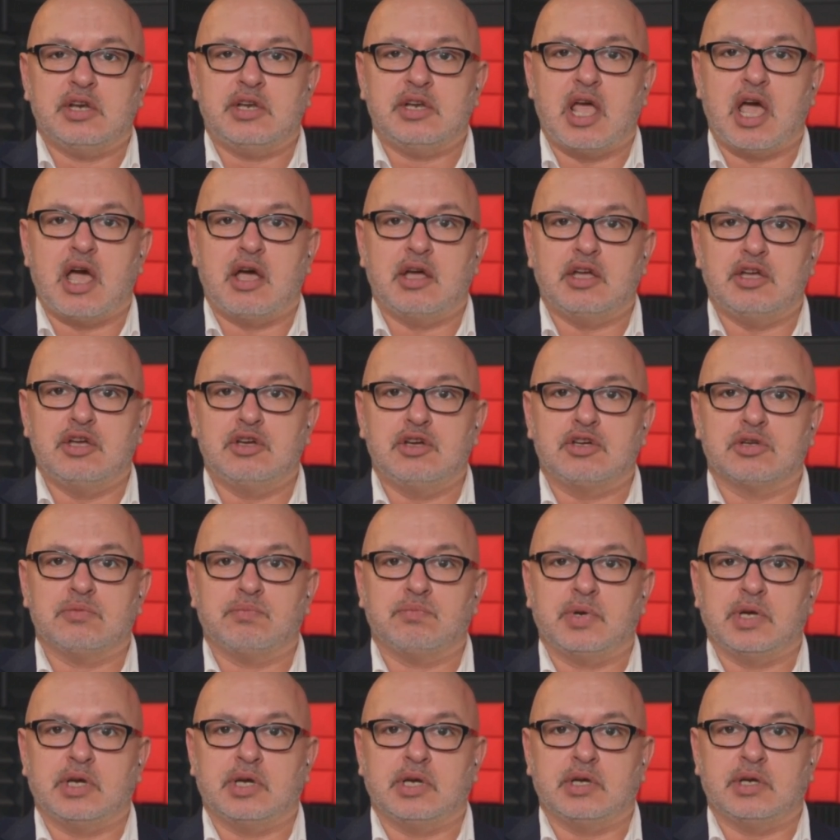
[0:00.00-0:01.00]
Now you
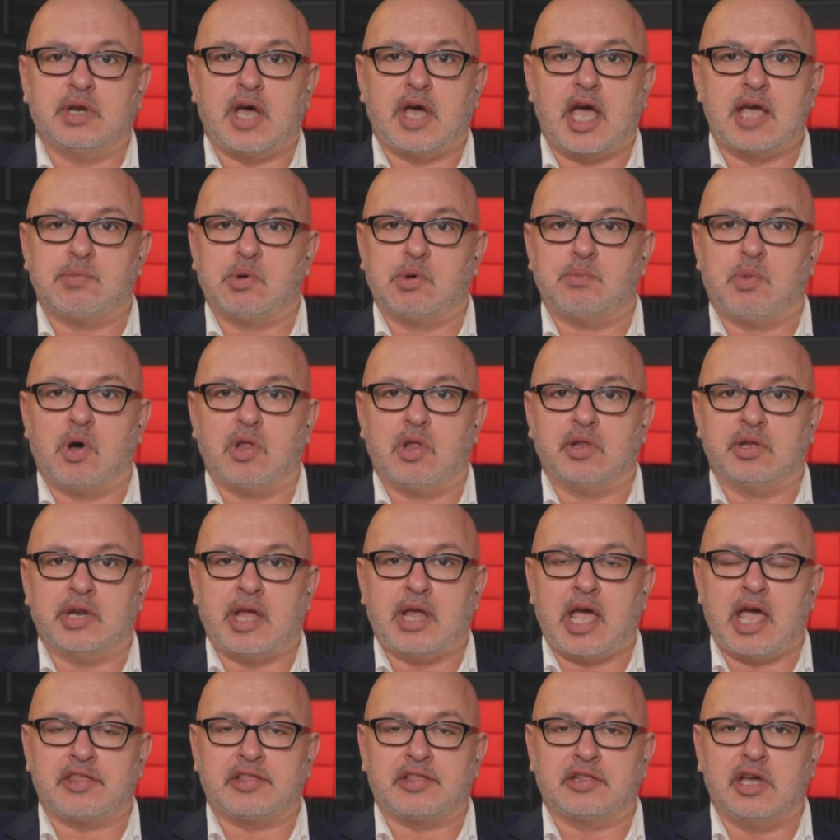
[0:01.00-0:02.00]
can be an
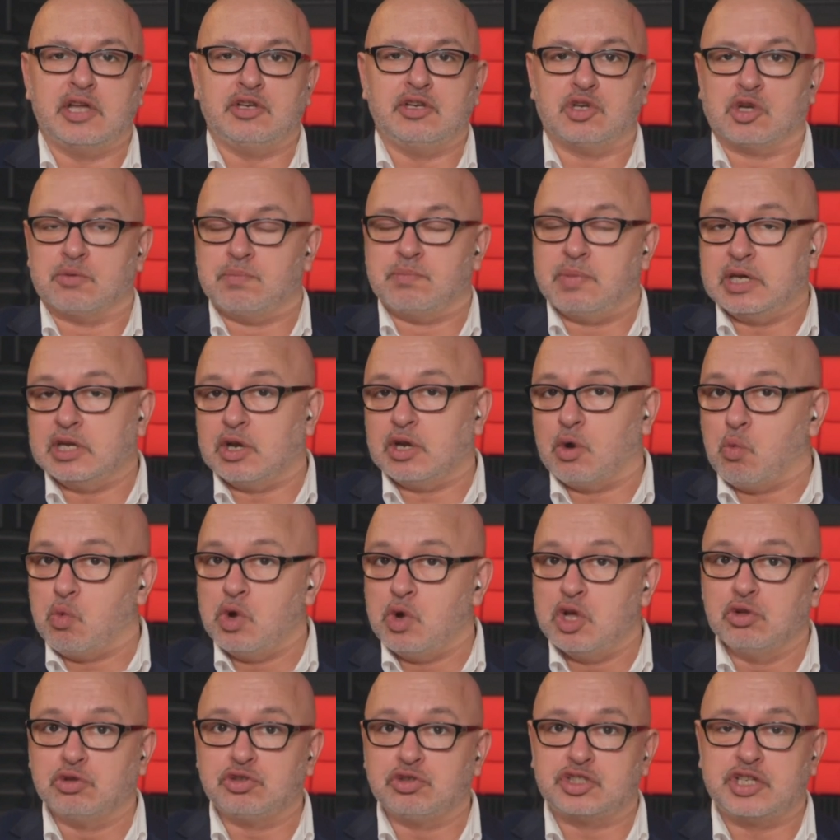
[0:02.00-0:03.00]
able-bodied athlete, you can be in a
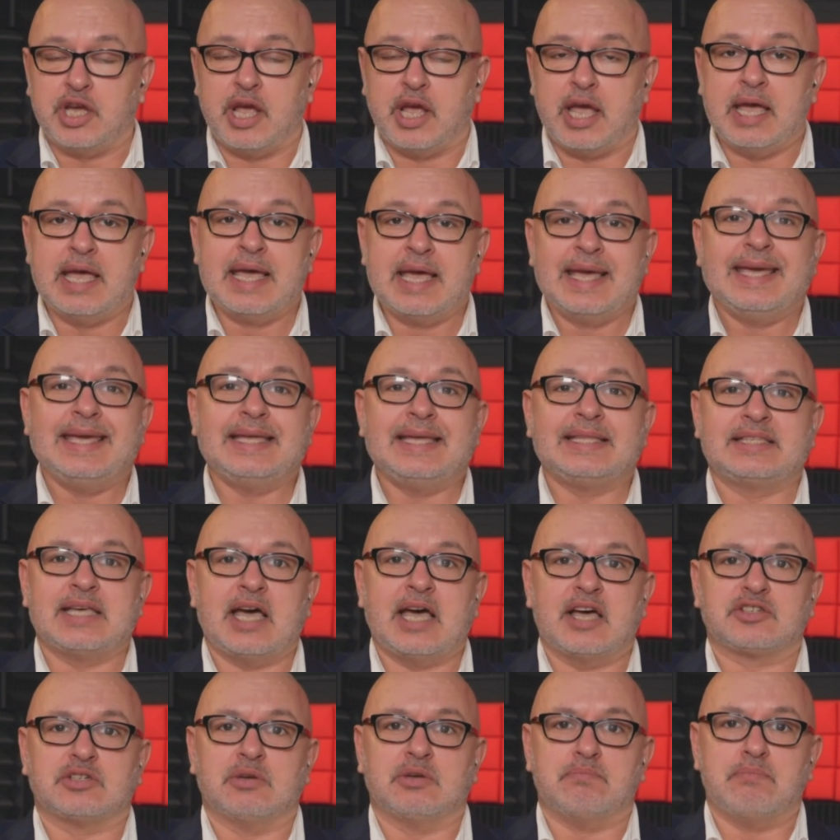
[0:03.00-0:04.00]
wheelchair. It
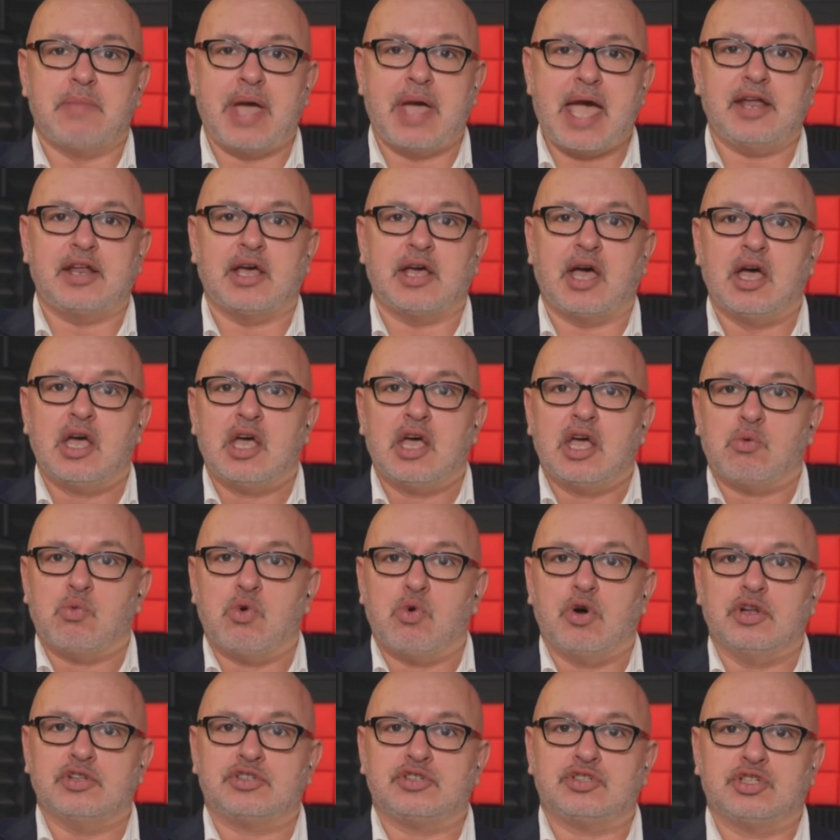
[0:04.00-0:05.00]
doesn't matter.
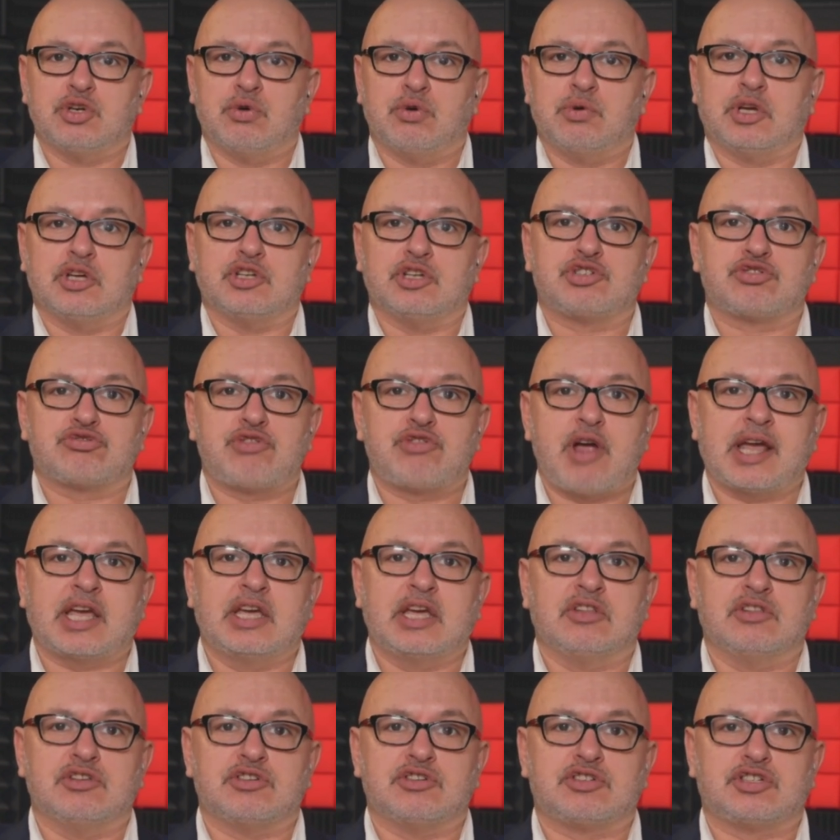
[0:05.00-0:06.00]
What it's doing is
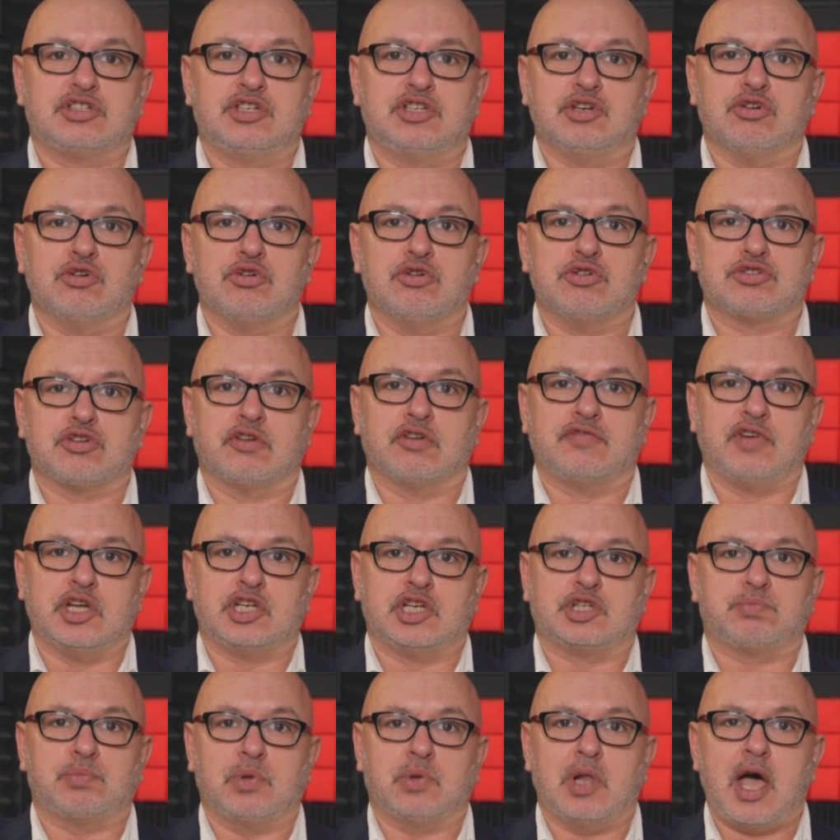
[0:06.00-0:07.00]
tracking the skills of
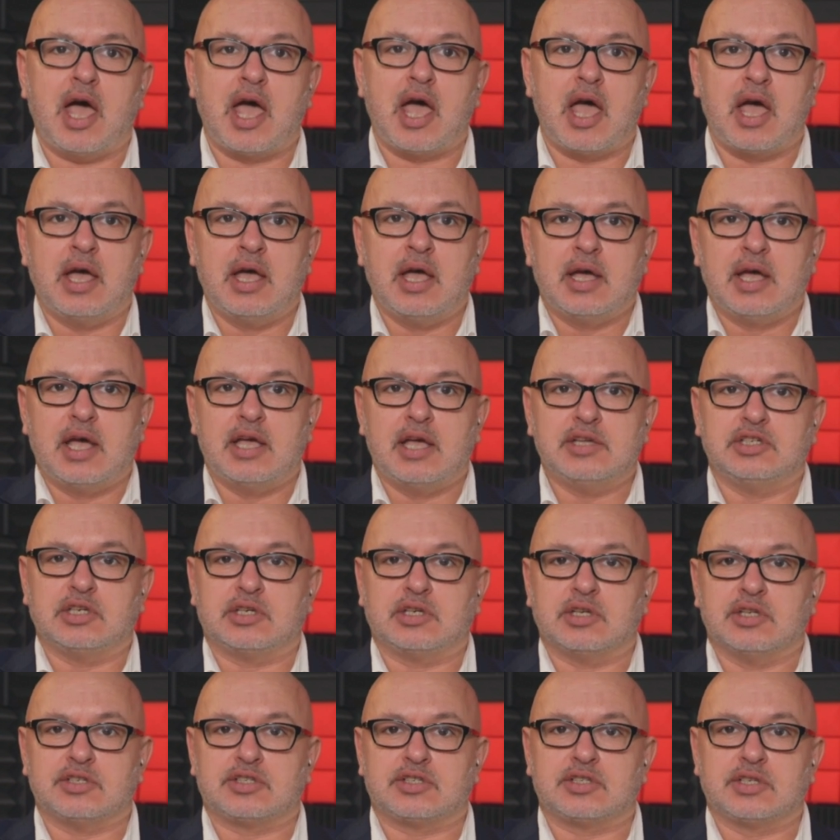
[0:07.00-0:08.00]
each player, as you
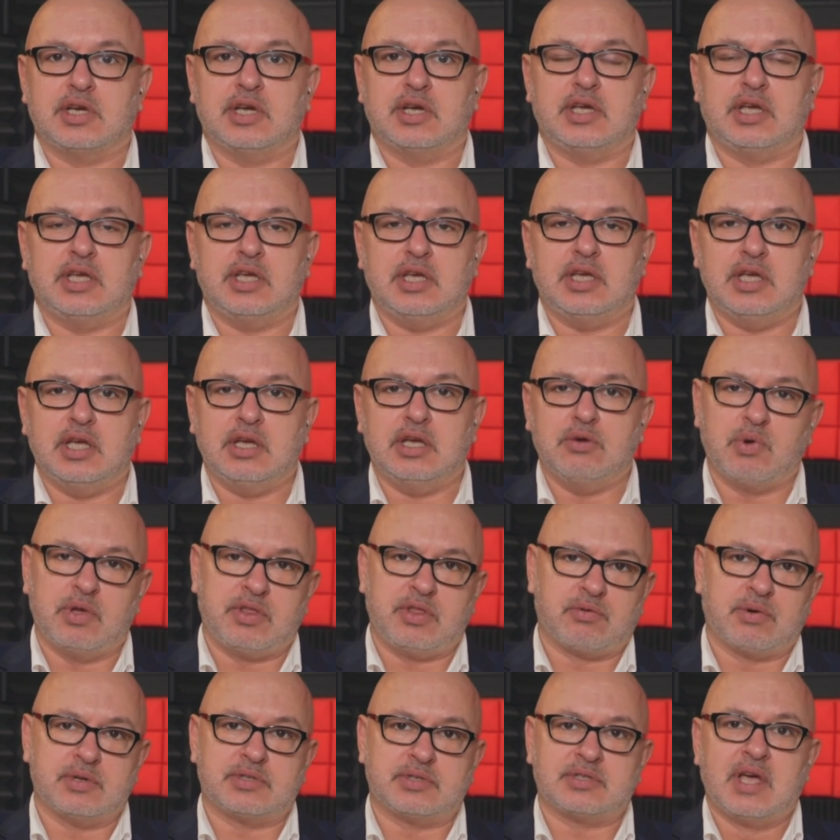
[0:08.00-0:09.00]
can see here,
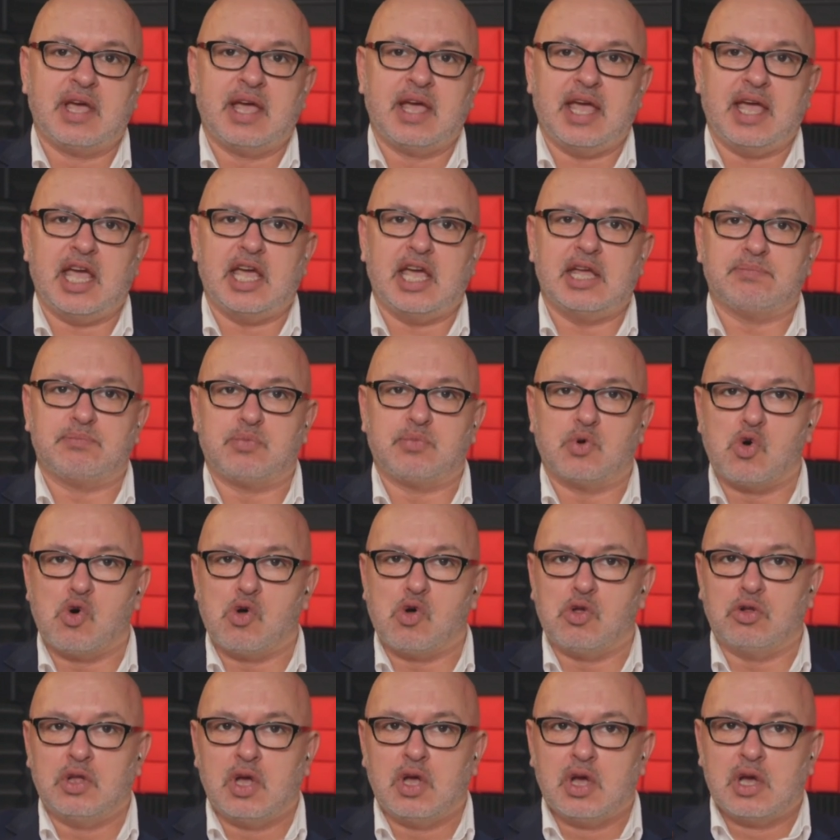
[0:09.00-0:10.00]
whether it's
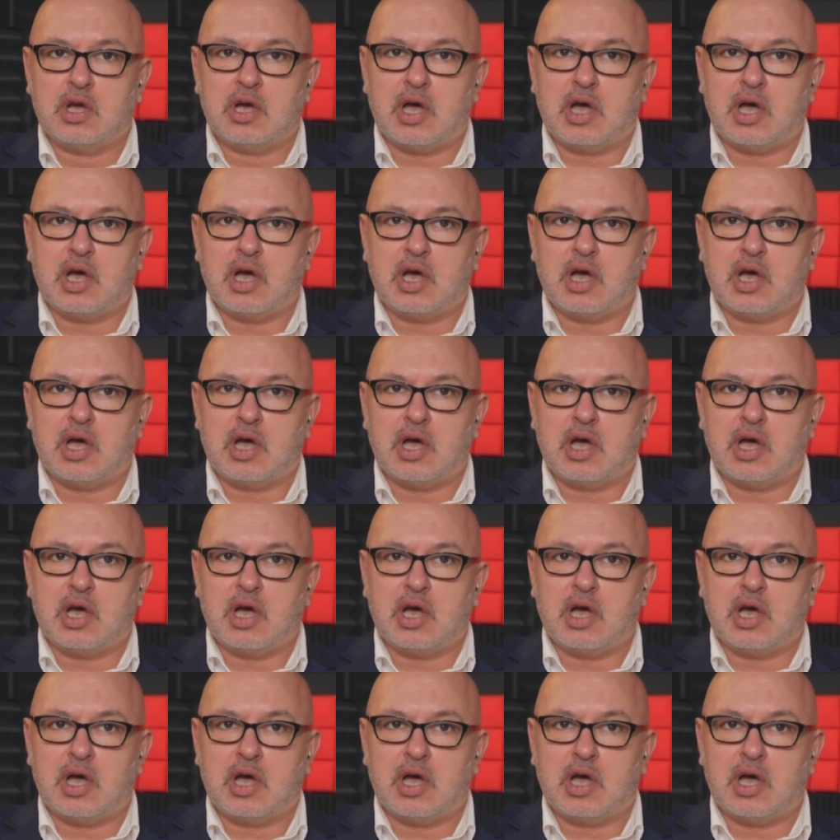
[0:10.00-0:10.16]
handball,